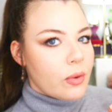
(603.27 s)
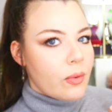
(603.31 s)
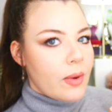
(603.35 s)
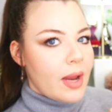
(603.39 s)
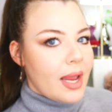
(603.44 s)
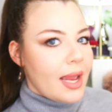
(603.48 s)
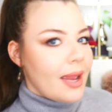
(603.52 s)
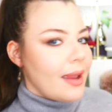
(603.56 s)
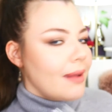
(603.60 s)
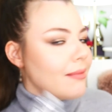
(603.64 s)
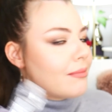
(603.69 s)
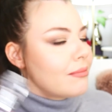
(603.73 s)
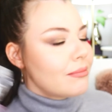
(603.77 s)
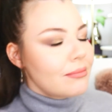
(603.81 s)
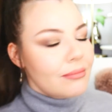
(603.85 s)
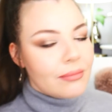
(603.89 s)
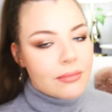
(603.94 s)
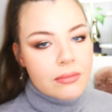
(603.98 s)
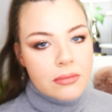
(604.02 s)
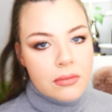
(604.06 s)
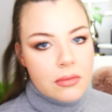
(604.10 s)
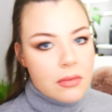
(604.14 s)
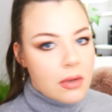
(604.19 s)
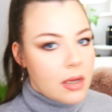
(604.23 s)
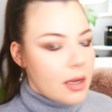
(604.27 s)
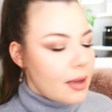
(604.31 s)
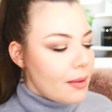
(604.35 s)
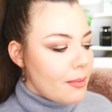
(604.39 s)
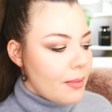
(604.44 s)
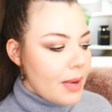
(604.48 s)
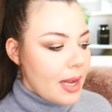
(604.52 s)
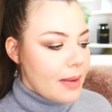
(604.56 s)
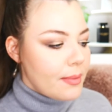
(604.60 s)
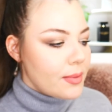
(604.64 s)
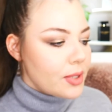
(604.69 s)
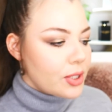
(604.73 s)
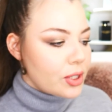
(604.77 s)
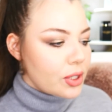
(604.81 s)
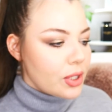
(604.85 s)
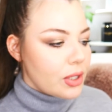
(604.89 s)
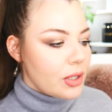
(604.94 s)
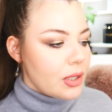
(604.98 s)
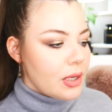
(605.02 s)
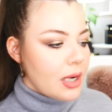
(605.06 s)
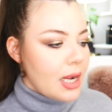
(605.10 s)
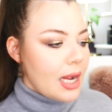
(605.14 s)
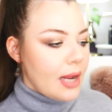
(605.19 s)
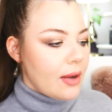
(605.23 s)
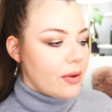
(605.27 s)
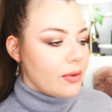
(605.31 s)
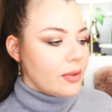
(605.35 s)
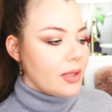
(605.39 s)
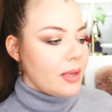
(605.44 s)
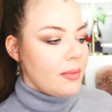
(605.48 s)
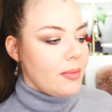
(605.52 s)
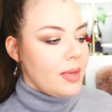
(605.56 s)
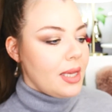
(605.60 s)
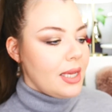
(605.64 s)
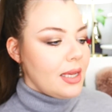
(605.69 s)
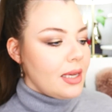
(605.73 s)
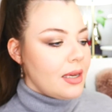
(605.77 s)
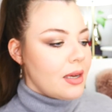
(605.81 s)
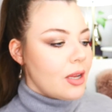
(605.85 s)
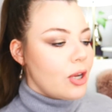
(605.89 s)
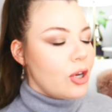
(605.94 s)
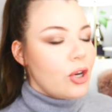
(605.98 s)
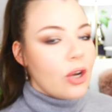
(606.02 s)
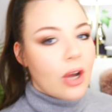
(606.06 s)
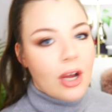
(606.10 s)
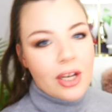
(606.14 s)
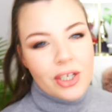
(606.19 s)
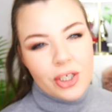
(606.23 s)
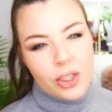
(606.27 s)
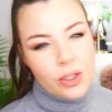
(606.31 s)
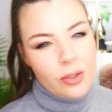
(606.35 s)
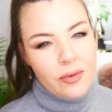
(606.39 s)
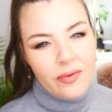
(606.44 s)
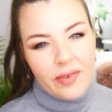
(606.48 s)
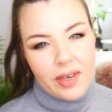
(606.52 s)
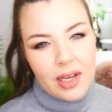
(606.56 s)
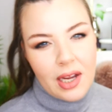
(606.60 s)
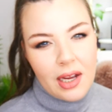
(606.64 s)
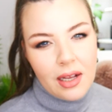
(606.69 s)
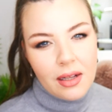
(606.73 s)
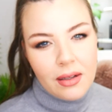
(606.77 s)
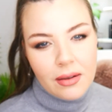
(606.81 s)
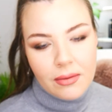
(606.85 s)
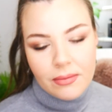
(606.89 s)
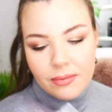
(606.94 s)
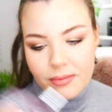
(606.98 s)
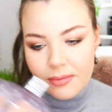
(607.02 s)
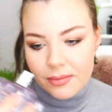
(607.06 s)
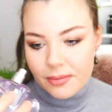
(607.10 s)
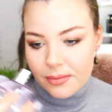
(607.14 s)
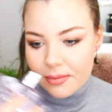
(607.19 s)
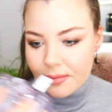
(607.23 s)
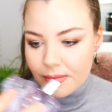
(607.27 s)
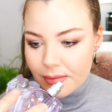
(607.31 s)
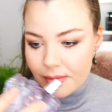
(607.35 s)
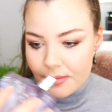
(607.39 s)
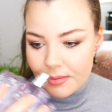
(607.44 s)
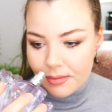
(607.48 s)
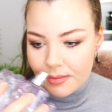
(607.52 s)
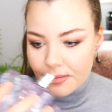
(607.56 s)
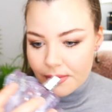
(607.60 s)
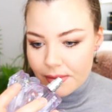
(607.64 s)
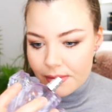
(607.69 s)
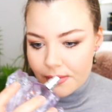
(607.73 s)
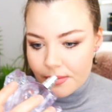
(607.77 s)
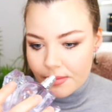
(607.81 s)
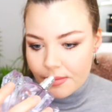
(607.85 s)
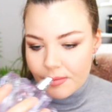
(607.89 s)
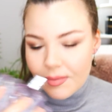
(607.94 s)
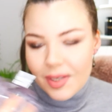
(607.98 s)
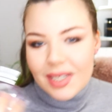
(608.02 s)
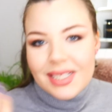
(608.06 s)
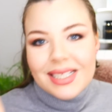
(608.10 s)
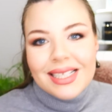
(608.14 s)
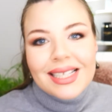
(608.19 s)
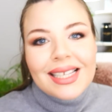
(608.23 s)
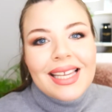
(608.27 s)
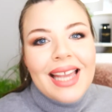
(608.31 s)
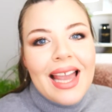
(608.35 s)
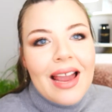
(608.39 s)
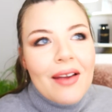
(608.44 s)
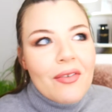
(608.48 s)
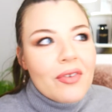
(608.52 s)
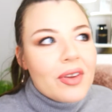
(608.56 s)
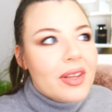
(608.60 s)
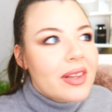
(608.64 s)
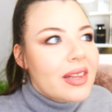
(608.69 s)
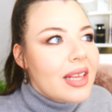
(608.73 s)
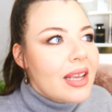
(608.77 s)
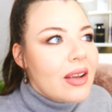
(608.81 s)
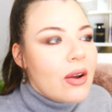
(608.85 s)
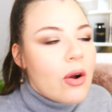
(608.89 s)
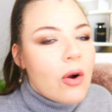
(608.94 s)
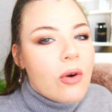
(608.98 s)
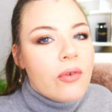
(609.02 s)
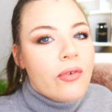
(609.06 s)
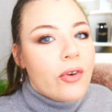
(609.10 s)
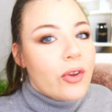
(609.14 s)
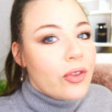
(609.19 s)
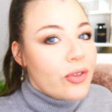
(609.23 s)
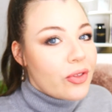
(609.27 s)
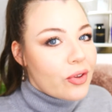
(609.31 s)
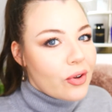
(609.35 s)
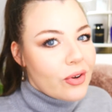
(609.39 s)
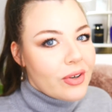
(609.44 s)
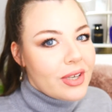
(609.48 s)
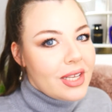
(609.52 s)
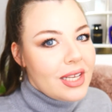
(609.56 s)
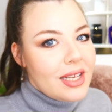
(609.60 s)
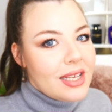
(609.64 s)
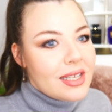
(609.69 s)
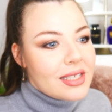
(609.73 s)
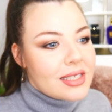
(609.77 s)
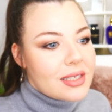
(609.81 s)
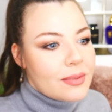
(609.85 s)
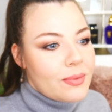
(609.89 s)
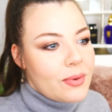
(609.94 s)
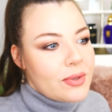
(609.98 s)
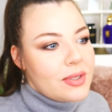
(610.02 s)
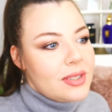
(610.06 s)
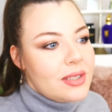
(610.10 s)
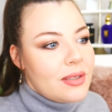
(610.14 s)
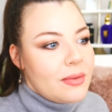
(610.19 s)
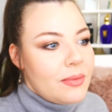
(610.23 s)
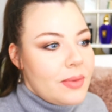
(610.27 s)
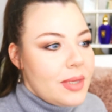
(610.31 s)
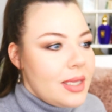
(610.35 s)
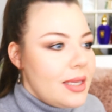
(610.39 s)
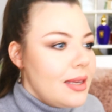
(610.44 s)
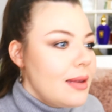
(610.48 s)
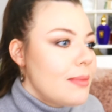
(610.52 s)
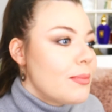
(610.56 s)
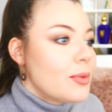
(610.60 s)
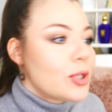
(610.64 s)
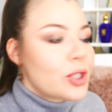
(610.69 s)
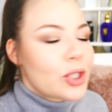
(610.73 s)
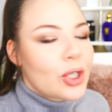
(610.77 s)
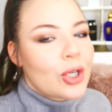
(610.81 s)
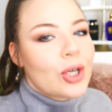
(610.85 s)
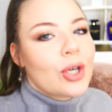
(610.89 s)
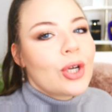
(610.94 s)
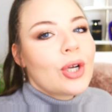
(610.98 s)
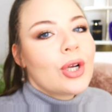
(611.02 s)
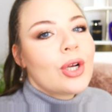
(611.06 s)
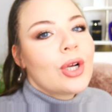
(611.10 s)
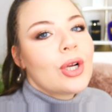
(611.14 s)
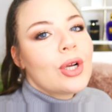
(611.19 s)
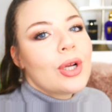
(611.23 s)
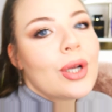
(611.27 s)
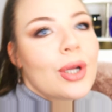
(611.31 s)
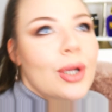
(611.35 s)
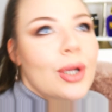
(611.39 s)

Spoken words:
way. And by mature, I only mean not juvenile. Basically, everything over 30 is supposed to be mature,